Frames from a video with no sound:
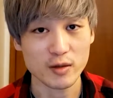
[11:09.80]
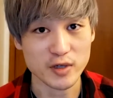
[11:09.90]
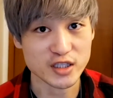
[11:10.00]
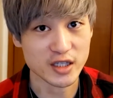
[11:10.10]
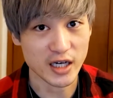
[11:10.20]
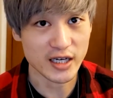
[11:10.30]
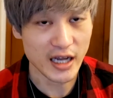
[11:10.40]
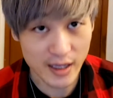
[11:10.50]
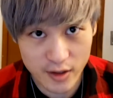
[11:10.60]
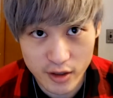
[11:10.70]
much done.
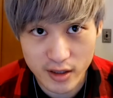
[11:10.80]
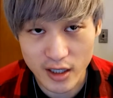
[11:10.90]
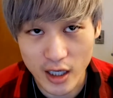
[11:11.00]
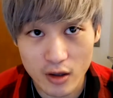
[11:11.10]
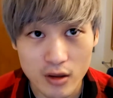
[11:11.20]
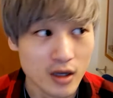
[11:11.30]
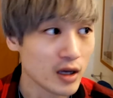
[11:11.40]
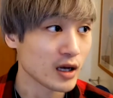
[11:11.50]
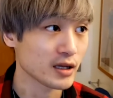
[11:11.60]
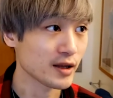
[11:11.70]
As you could tell,
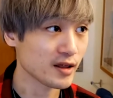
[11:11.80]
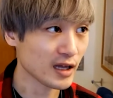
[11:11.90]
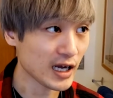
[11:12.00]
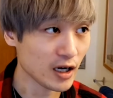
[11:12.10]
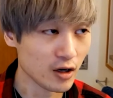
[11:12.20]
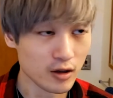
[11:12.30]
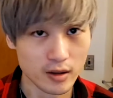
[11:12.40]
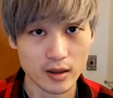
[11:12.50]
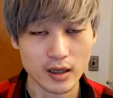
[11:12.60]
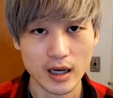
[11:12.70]
the style,
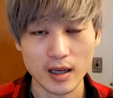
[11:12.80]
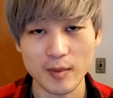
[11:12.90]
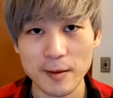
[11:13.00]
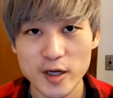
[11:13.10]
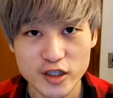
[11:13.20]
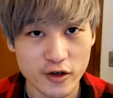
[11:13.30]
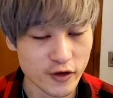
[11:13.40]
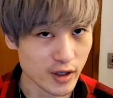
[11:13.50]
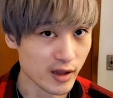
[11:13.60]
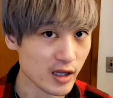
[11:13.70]
I'm not sure if
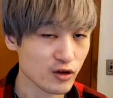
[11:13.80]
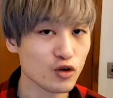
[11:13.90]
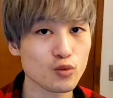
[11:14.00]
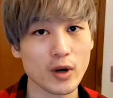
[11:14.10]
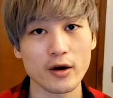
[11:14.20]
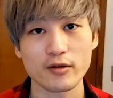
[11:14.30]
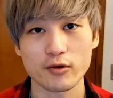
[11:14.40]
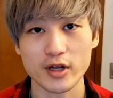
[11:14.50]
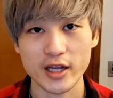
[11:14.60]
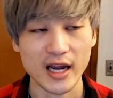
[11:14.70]
you can see too well
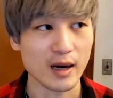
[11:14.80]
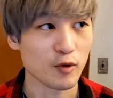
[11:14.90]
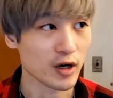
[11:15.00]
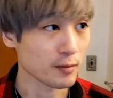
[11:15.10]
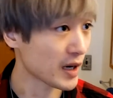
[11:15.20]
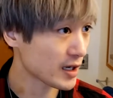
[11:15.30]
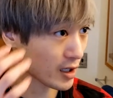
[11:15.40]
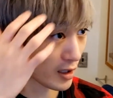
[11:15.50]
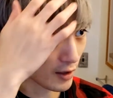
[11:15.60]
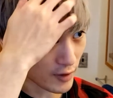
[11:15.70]
through the camera, it might
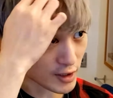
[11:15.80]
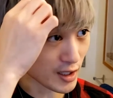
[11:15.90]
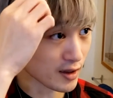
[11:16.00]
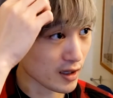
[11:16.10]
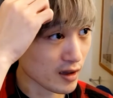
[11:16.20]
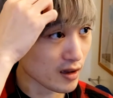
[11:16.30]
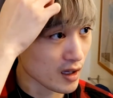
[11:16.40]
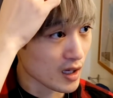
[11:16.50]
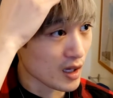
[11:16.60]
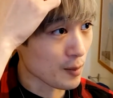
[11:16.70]
not give it justice,
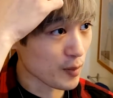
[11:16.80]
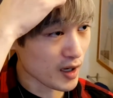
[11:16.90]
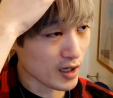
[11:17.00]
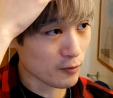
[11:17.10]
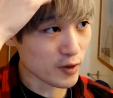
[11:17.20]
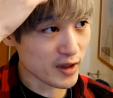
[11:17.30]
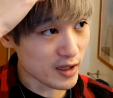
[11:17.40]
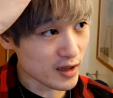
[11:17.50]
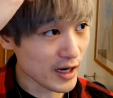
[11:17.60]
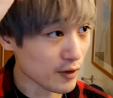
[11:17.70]
but with
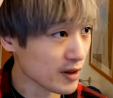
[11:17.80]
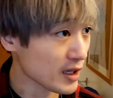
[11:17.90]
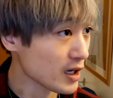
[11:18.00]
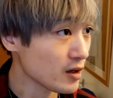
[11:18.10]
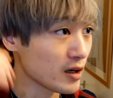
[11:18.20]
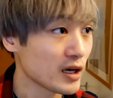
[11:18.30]
this hairstyle,